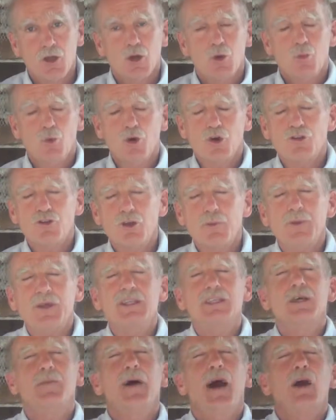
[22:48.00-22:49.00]
Worship
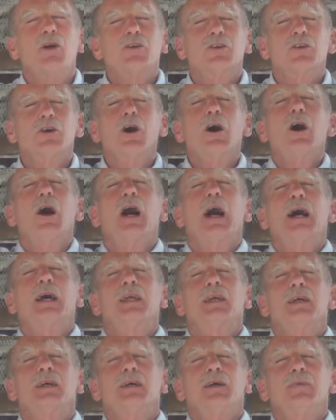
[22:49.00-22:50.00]
is about
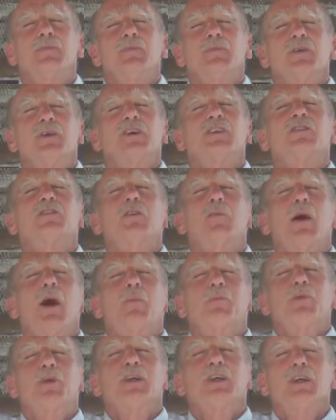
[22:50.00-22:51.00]
God. It is
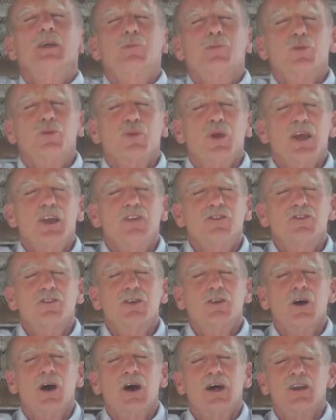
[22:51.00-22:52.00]
about bringing praise
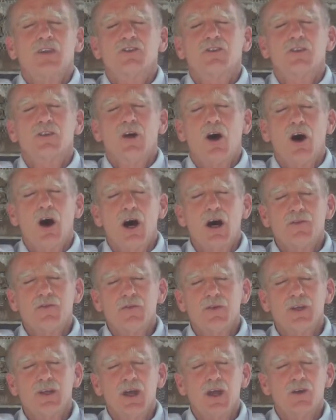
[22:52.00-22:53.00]
to God. It's
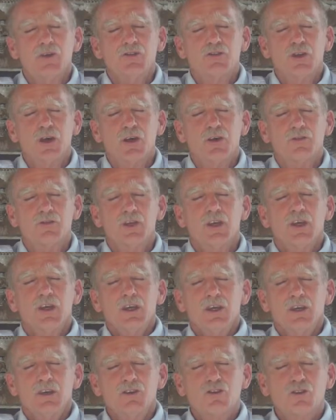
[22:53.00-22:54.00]
offering ourselves
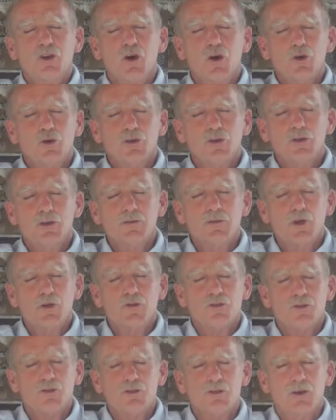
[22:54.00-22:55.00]
in total
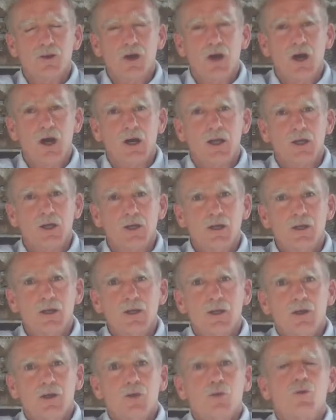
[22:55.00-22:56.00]
devotion to God.
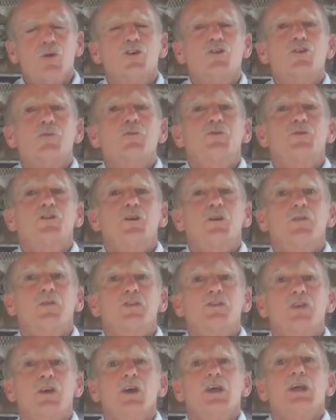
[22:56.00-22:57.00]
Worship
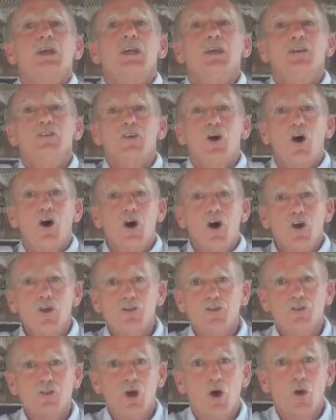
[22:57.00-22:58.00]
service is
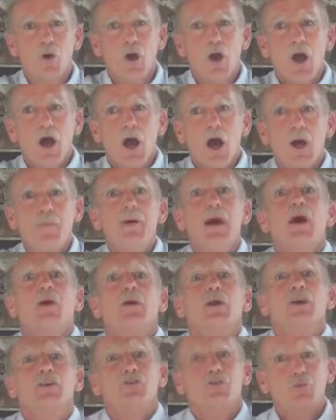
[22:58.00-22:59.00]
also
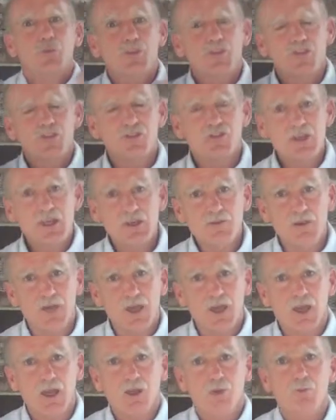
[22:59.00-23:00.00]
about us
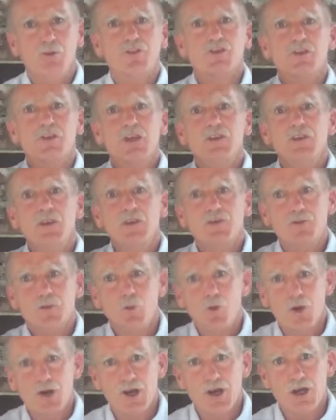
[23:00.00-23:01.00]
receiving
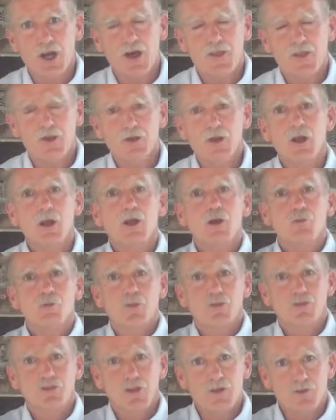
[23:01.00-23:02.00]
from one another,
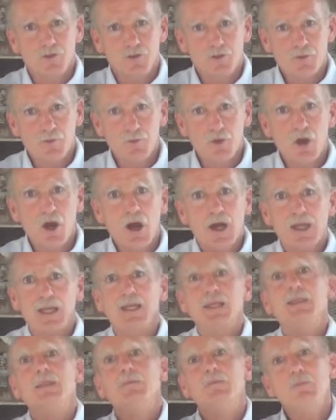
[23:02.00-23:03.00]
receiving from
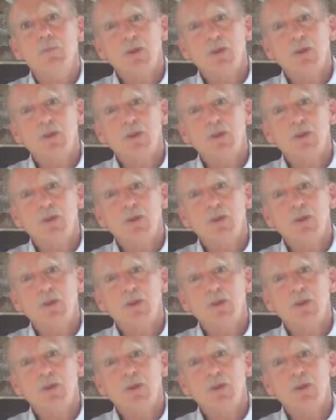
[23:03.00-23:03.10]
God. In the